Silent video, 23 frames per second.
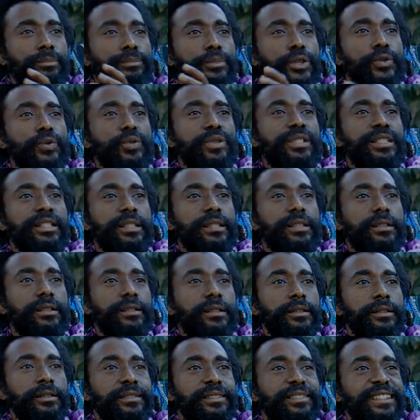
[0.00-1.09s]
Music,
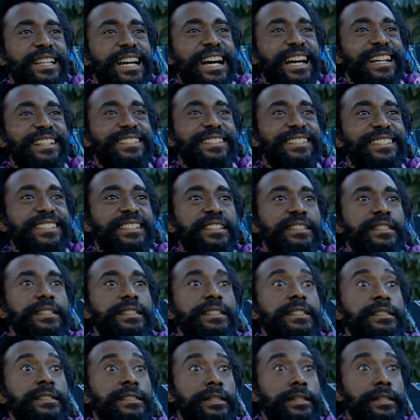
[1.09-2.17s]
dancing,
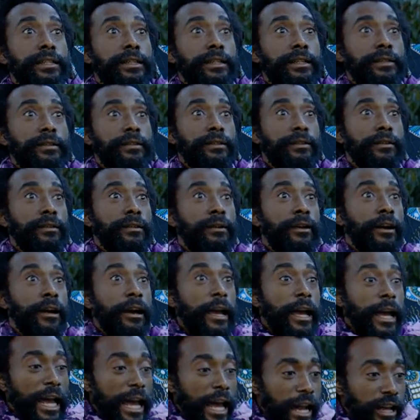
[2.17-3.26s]
singing,
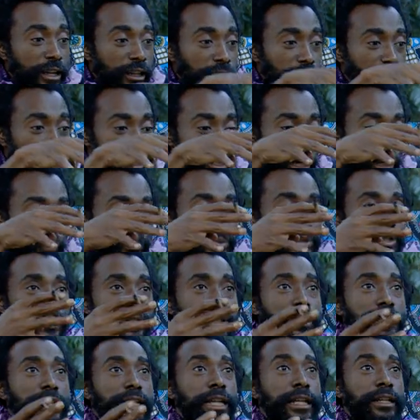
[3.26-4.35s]

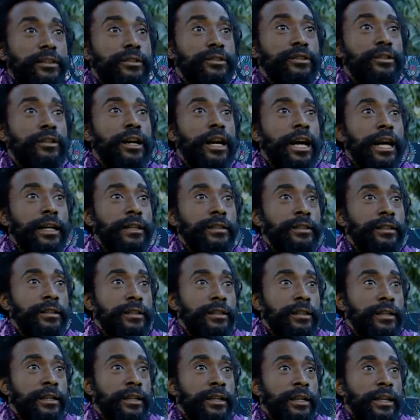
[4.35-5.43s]
encapsulate your
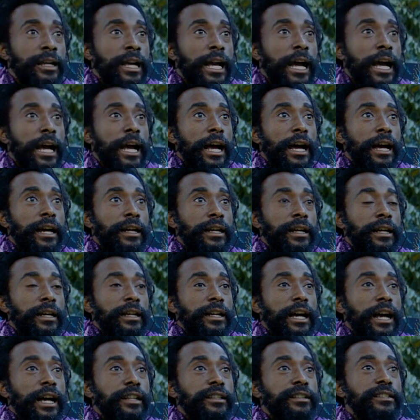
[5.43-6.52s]
acting.
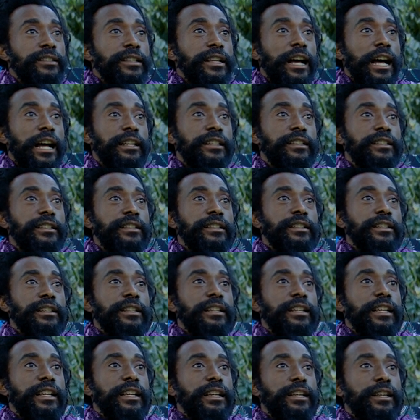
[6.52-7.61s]
And
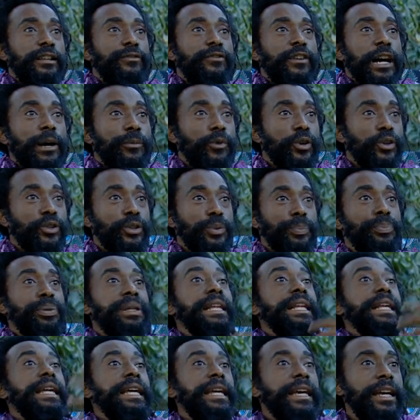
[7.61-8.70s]
if I'm going to
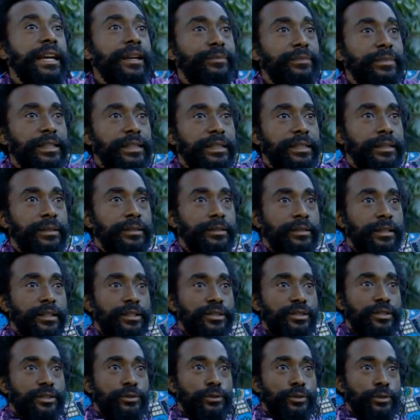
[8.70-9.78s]
play Emily
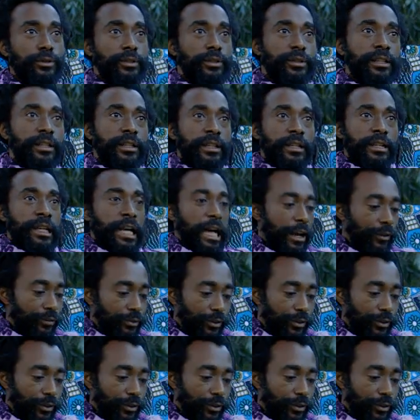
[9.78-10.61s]
as a role, I